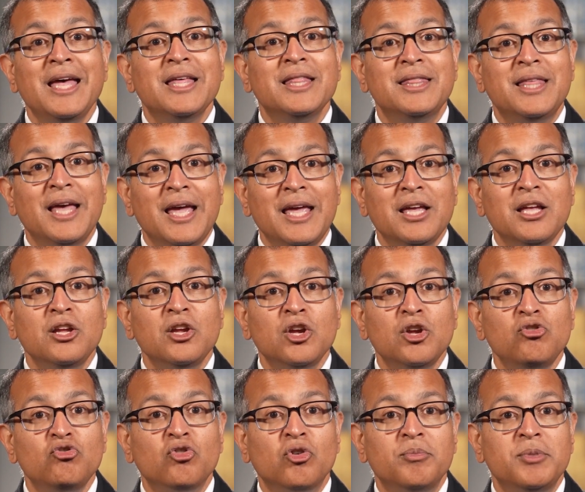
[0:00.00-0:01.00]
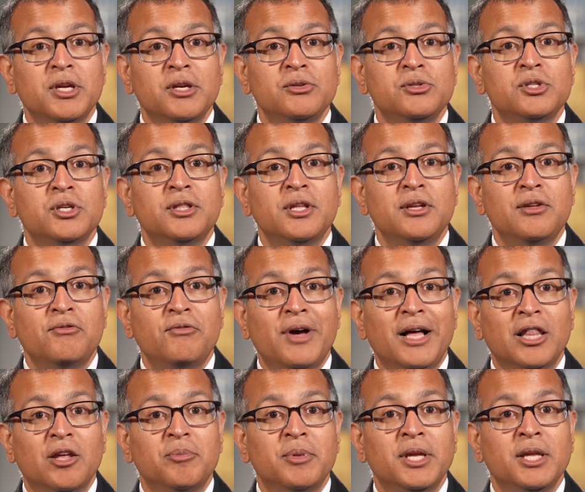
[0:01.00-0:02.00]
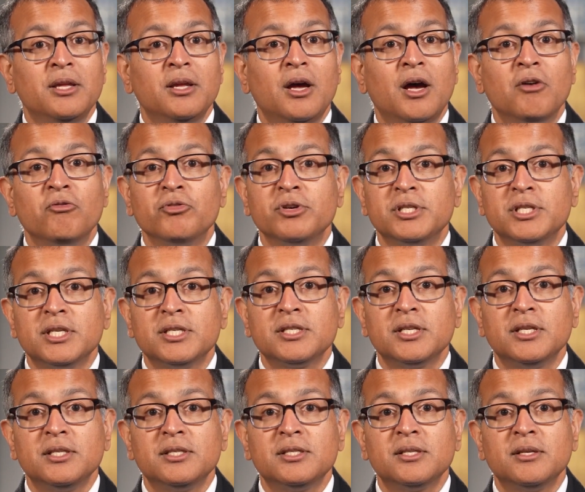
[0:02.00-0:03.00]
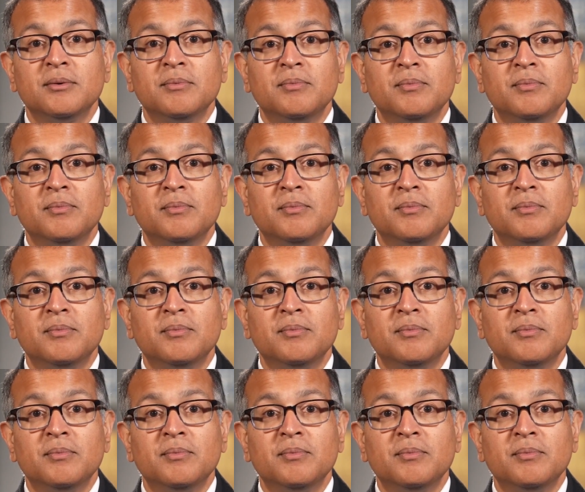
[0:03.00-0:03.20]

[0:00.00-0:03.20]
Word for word: they can contribute to the development of resistance.